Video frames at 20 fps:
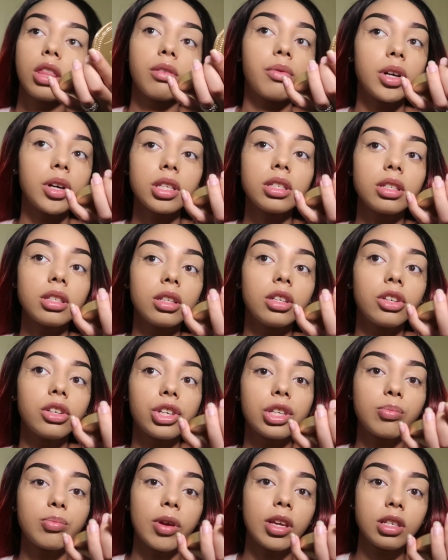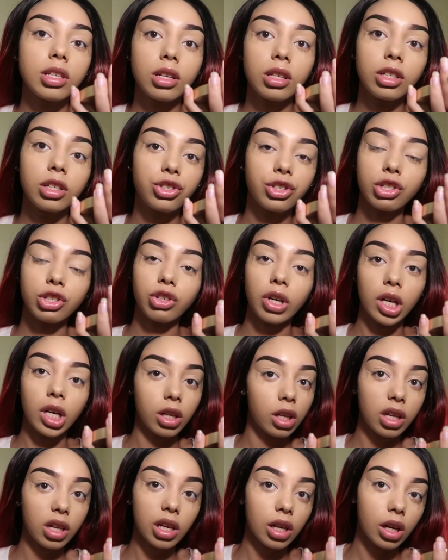the rest of the look is basically just trying to
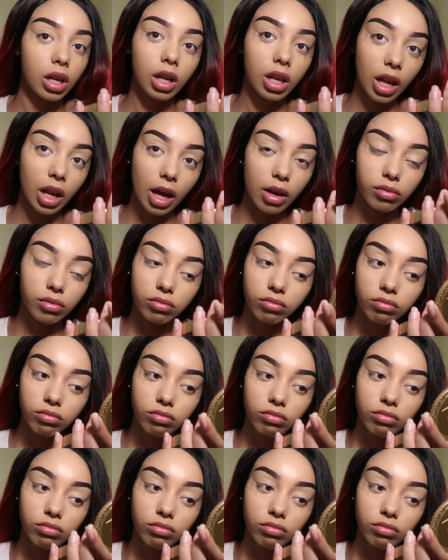look like a clown.